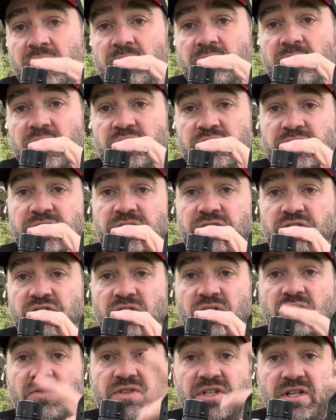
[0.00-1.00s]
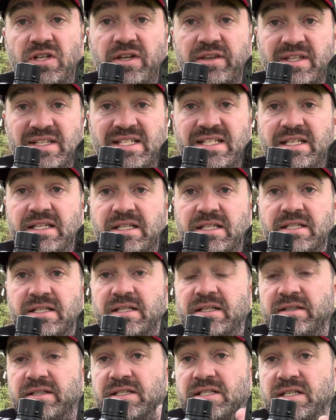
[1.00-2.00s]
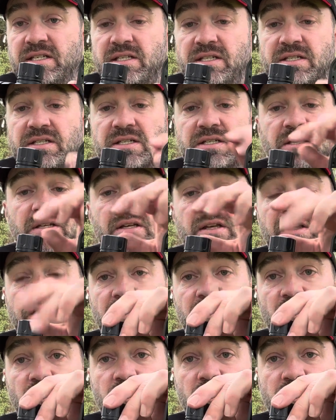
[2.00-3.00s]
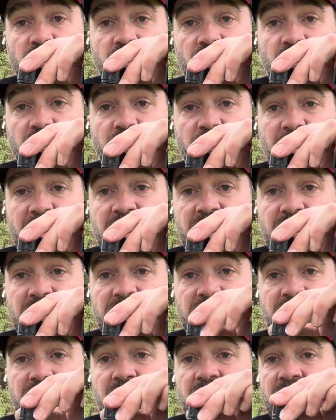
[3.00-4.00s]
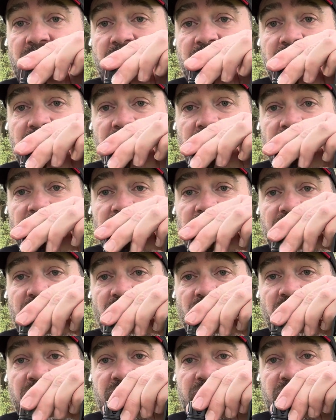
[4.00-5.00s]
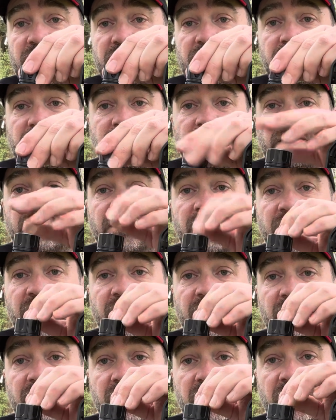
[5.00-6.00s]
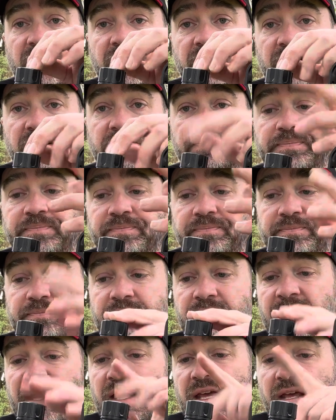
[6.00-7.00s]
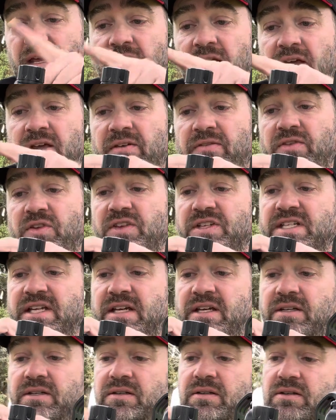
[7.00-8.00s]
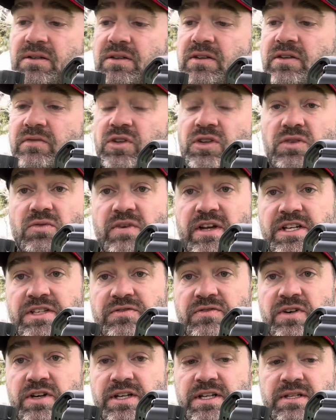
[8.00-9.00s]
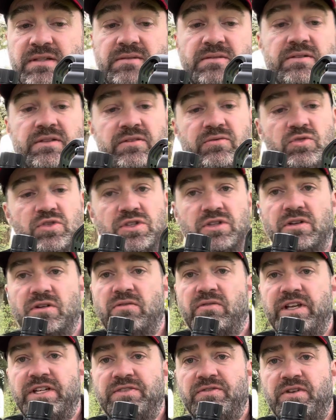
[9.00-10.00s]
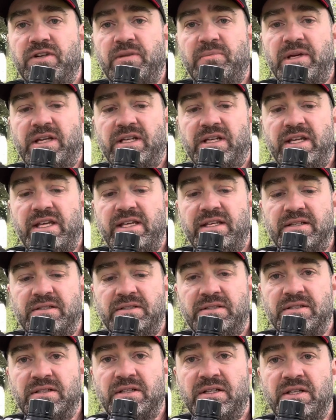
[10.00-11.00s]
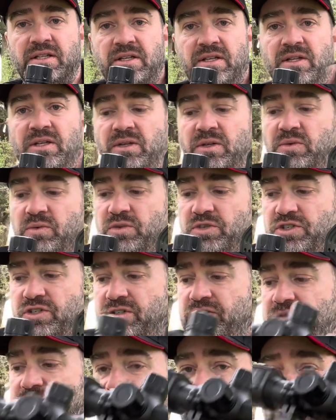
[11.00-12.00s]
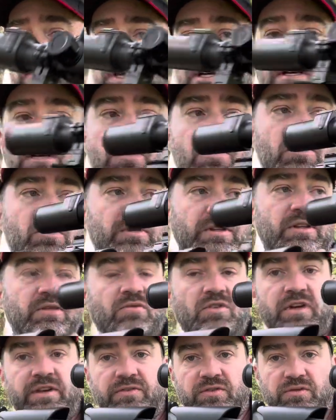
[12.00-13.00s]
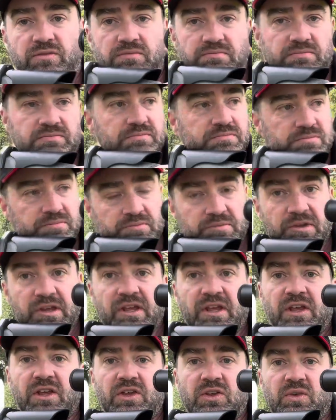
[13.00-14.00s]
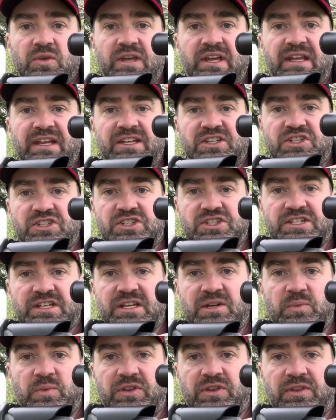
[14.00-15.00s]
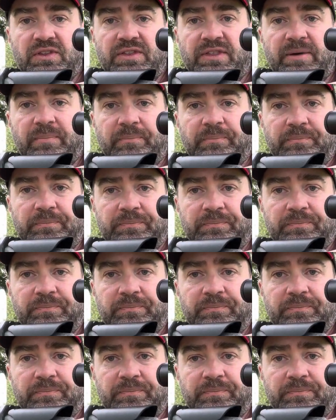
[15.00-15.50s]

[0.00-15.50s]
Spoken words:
Most of the controls are like the DS and the TS. They're all controlled from here. You've got left, right, and clicking. Further down, you've got the rangefinder. You've also got a rangefinder button here, which if you are holding the rifle, you can actually just hit with your thumb.